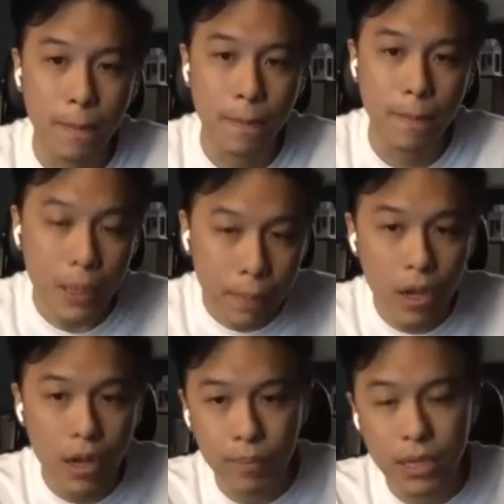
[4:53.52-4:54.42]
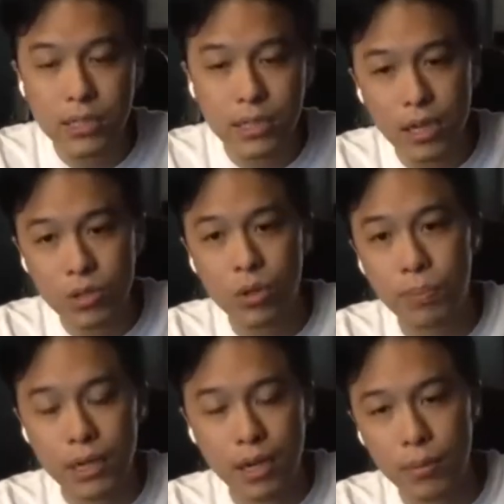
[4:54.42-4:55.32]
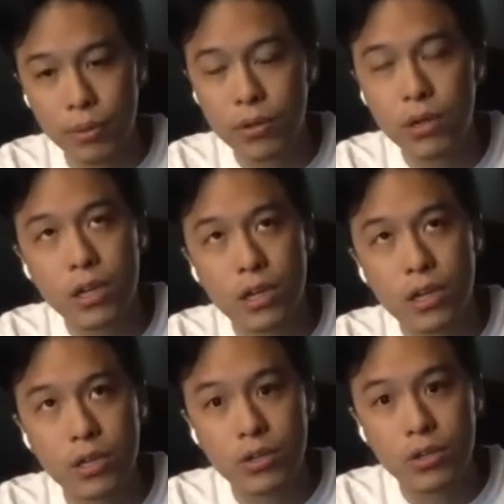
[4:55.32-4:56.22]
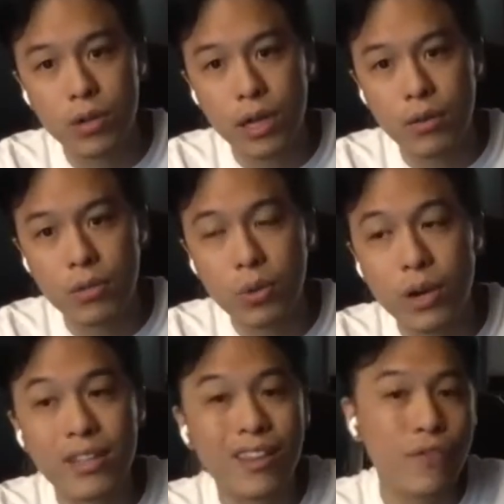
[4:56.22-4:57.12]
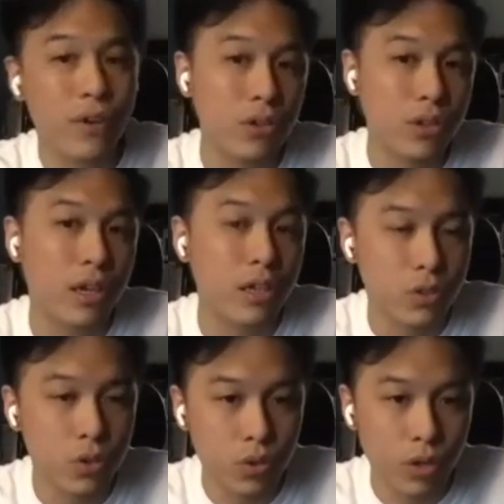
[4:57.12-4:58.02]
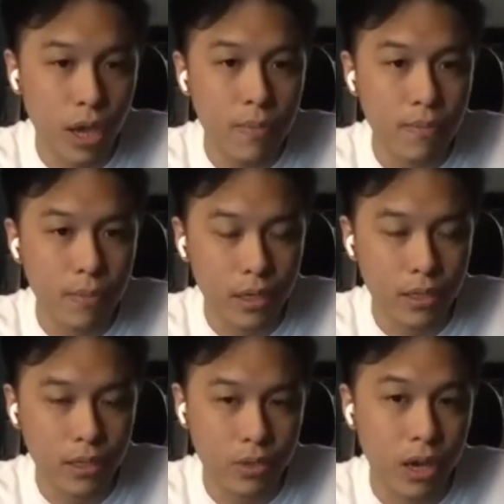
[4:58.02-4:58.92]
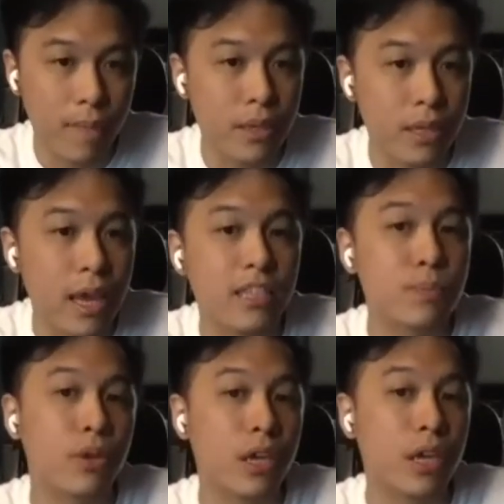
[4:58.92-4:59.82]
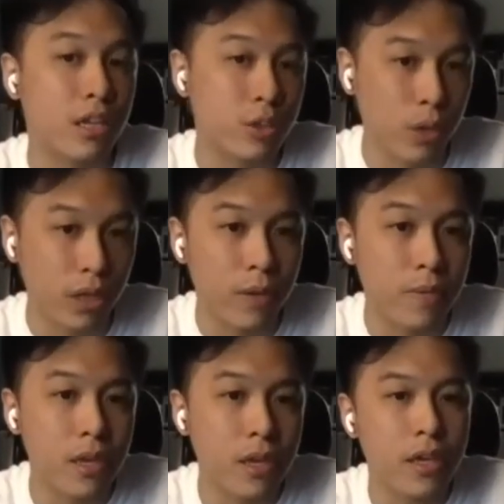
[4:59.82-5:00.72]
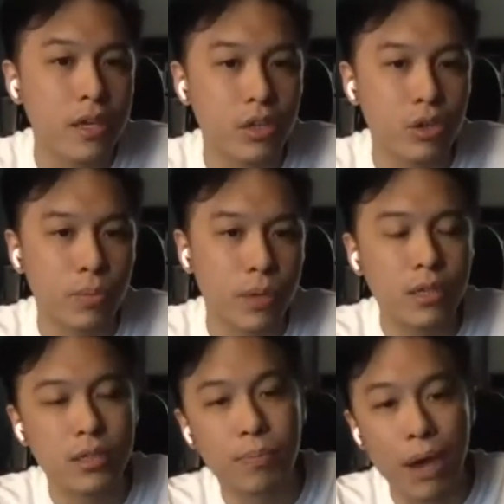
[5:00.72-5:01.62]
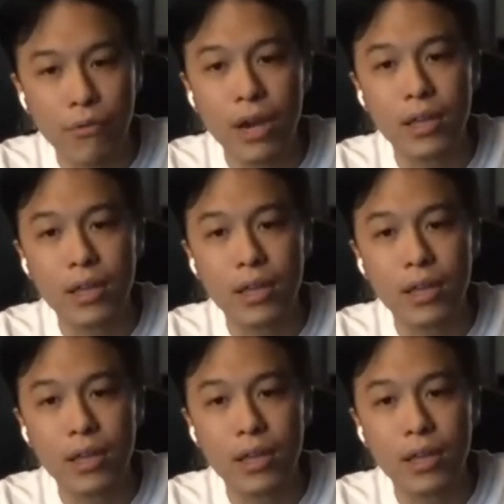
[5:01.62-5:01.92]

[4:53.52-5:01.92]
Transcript: being signed to a big label, it was quite difficult to get studio time because you can't be that spontaneous with it. Because by right,